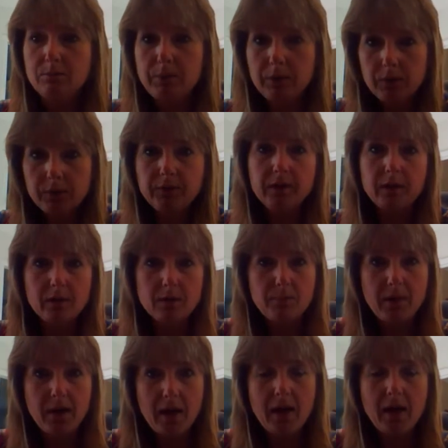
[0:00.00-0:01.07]
building the
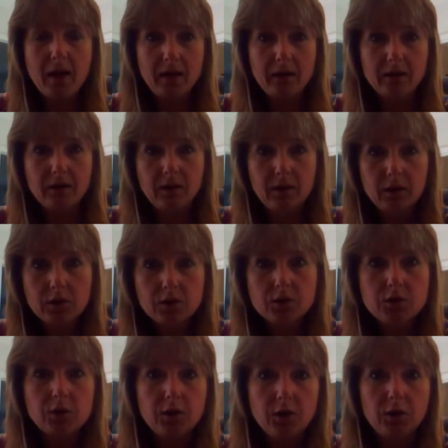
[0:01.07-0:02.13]
path
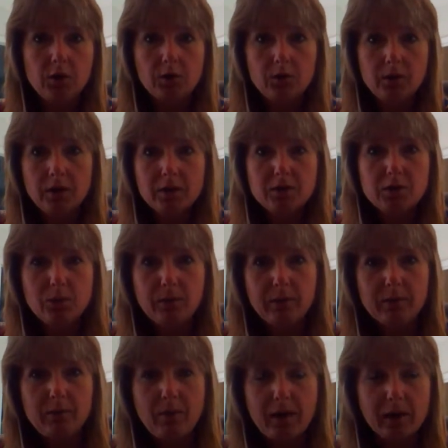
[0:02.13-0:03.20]
to go to where
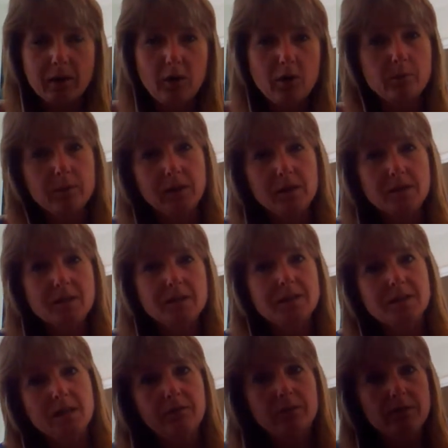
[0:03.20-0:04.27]
we want to go, because it's
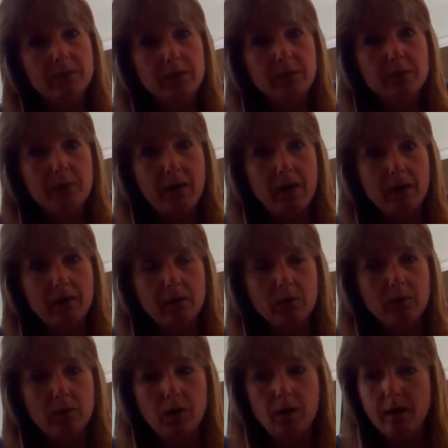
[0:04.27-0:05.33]
different than the path that
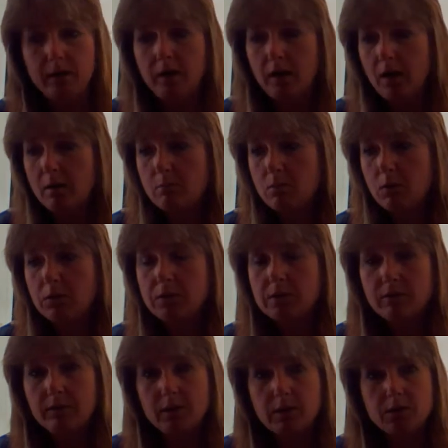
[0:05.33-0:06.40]
we're on. Most
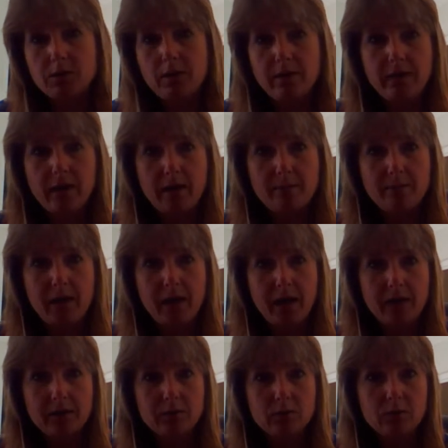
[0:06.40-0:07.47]
of us are on that
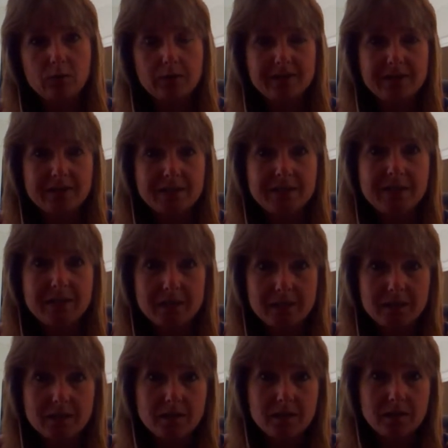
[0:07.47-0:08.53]
path toward
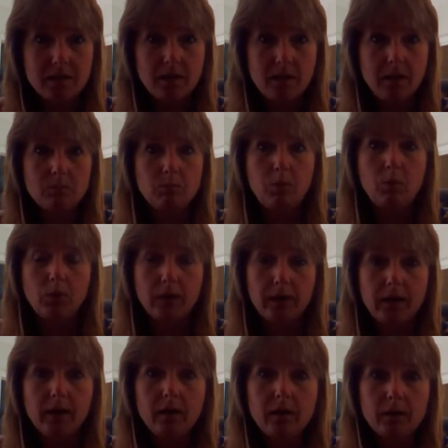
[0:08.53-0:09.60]
disease and poor
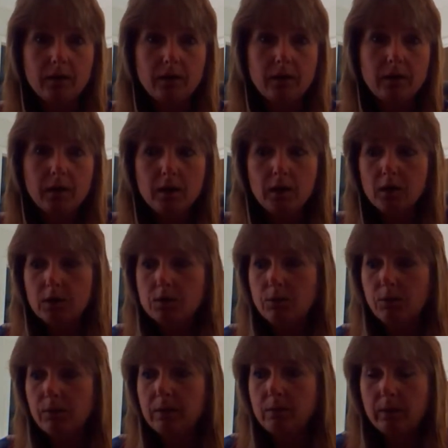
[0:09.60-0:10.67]
health.
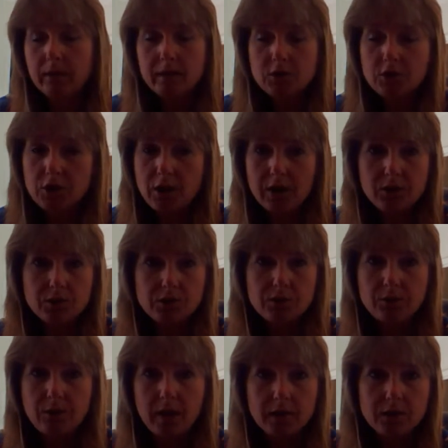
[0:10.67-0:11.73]
So we want to change
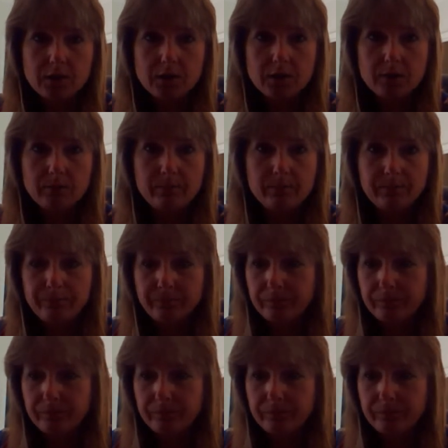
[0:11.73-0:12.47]
direction.